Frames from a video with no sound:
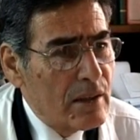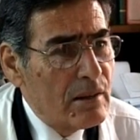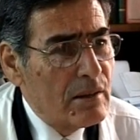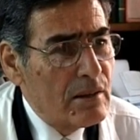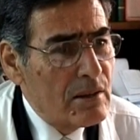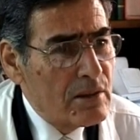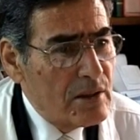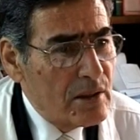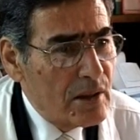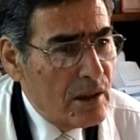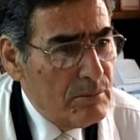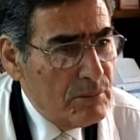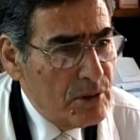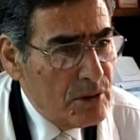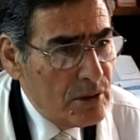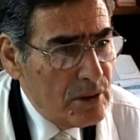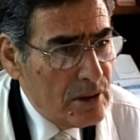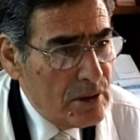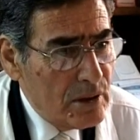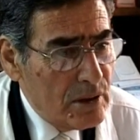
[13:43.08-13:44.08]
Finally, the
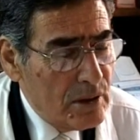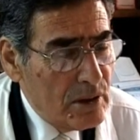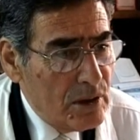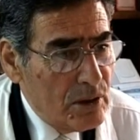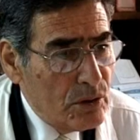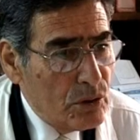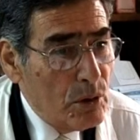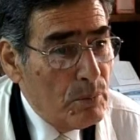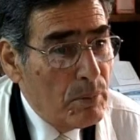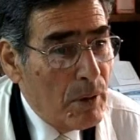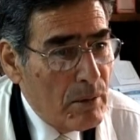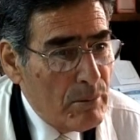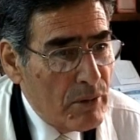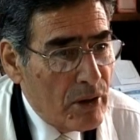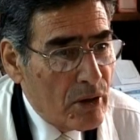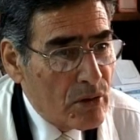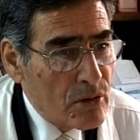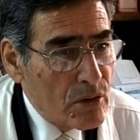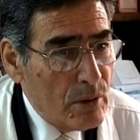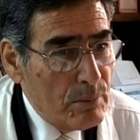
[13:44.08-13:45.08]
members of the
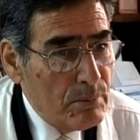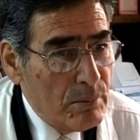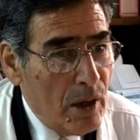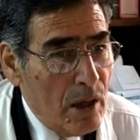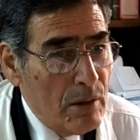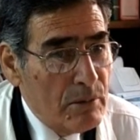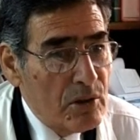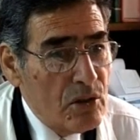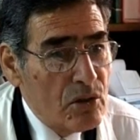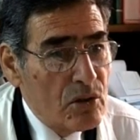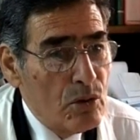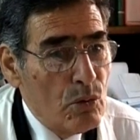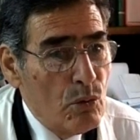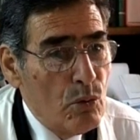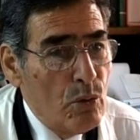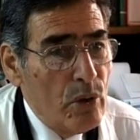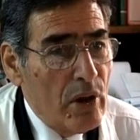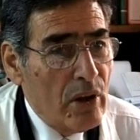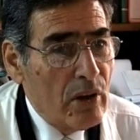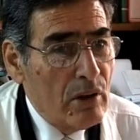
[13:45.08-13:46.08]
commission, such as
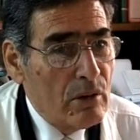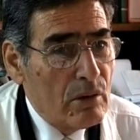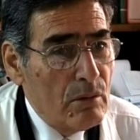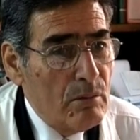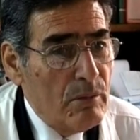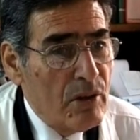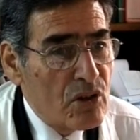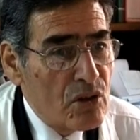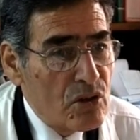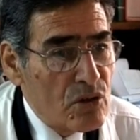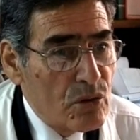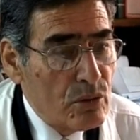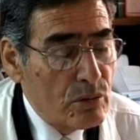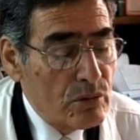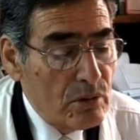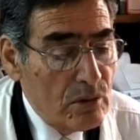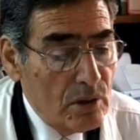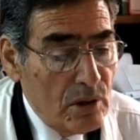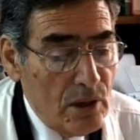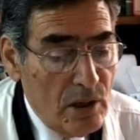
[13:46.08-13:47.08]
Dr. Kokolari,
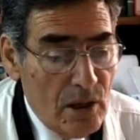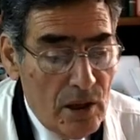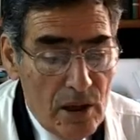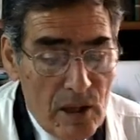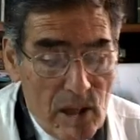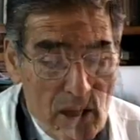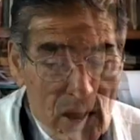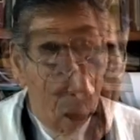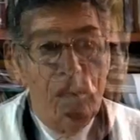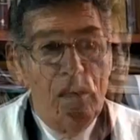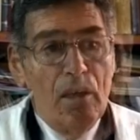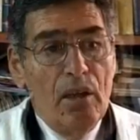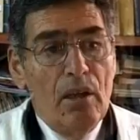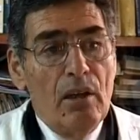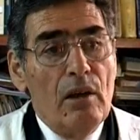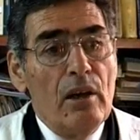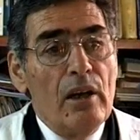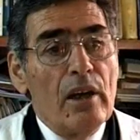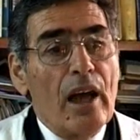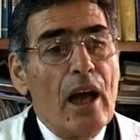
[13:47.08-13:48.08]

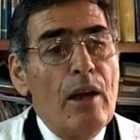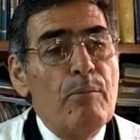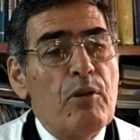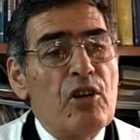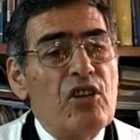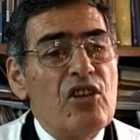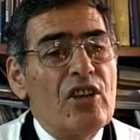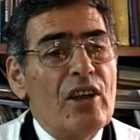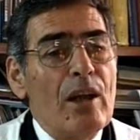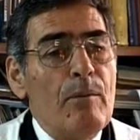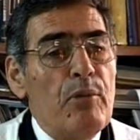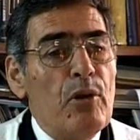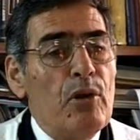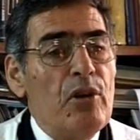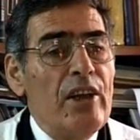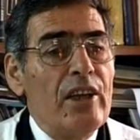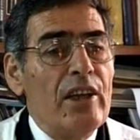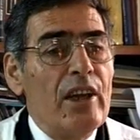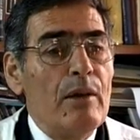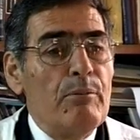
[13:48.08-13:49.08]
congratulated and appraised my
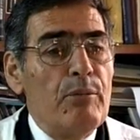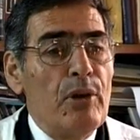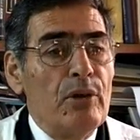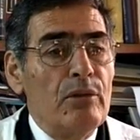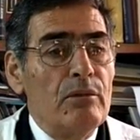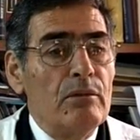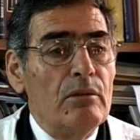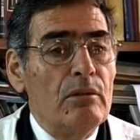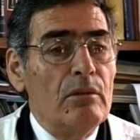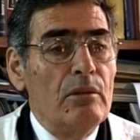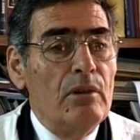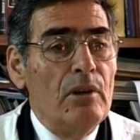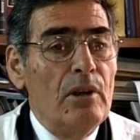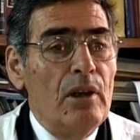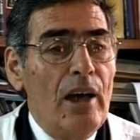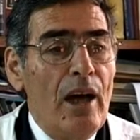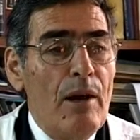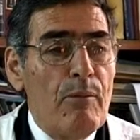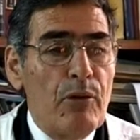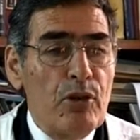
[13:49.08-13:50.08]
work. The
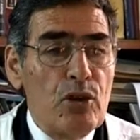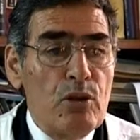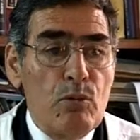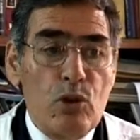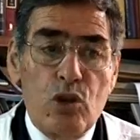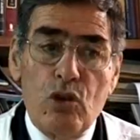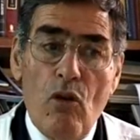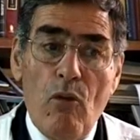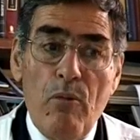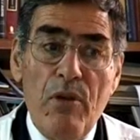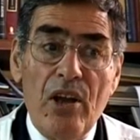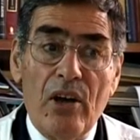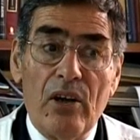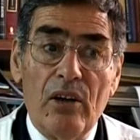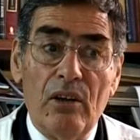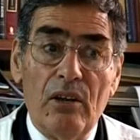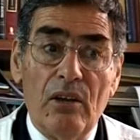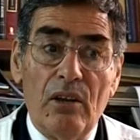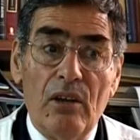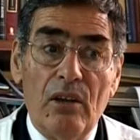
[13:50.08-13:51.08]
next day,
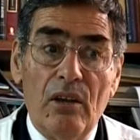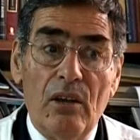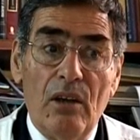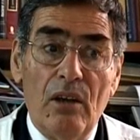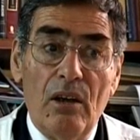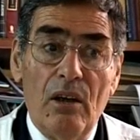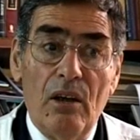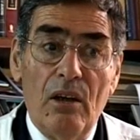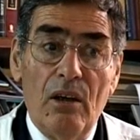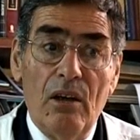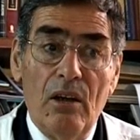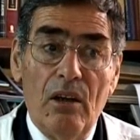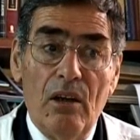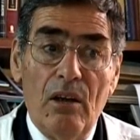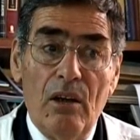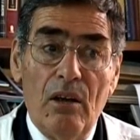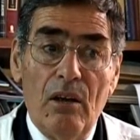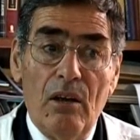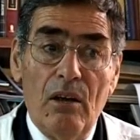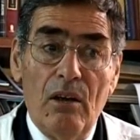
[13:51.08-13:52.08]
Dr. Kokolari
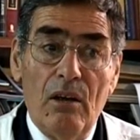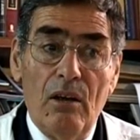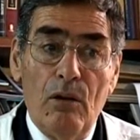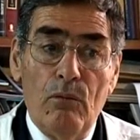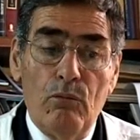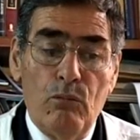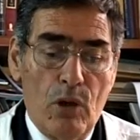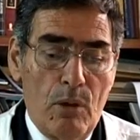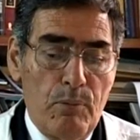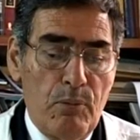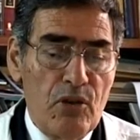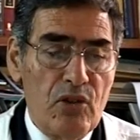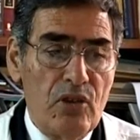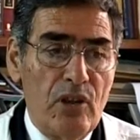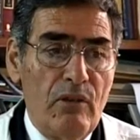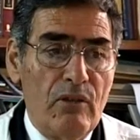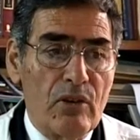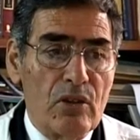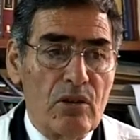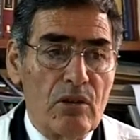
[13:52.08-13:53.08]
and I
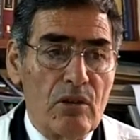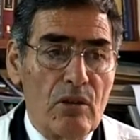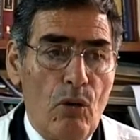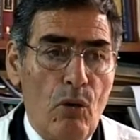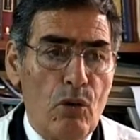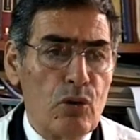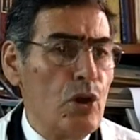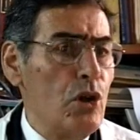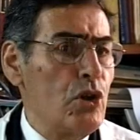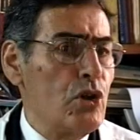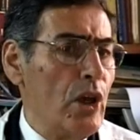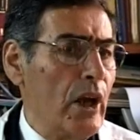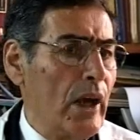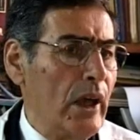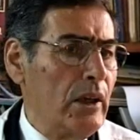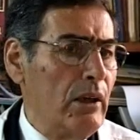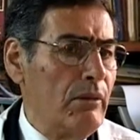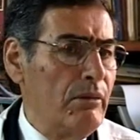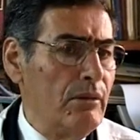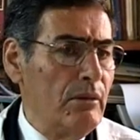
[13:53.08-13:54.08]
met with the Minister of
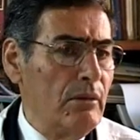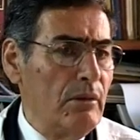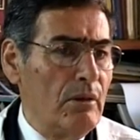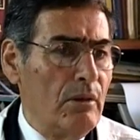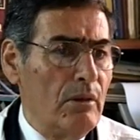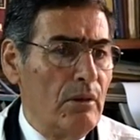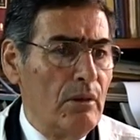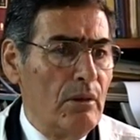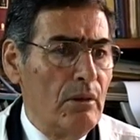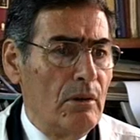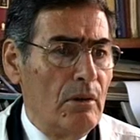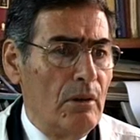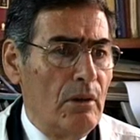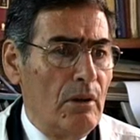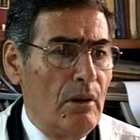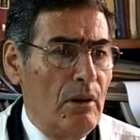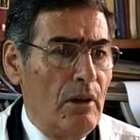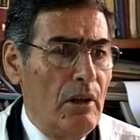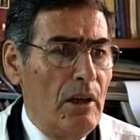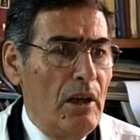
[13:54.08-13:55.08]
Health, who
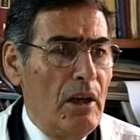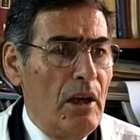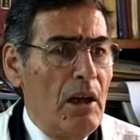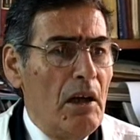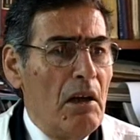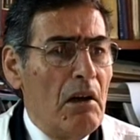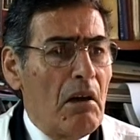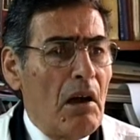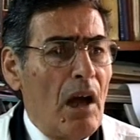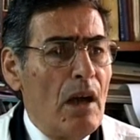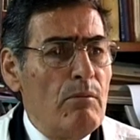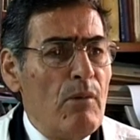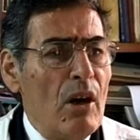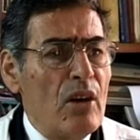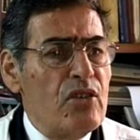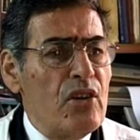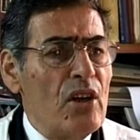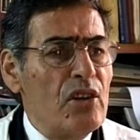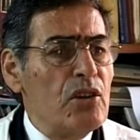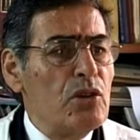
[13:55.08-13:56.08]
allowed me to
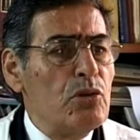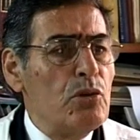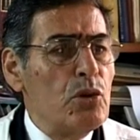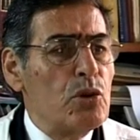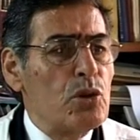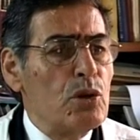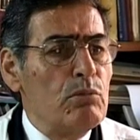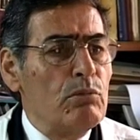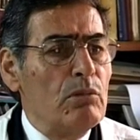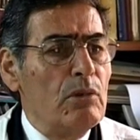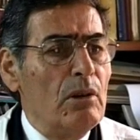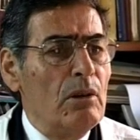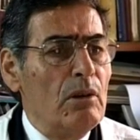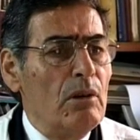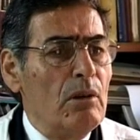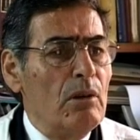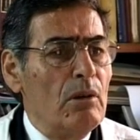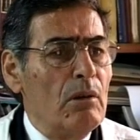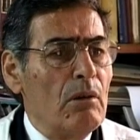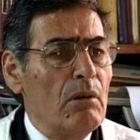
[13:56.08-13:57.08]
practice my
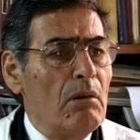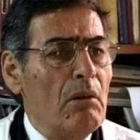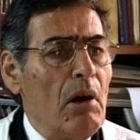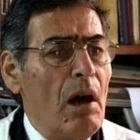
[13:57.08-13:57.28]
profession.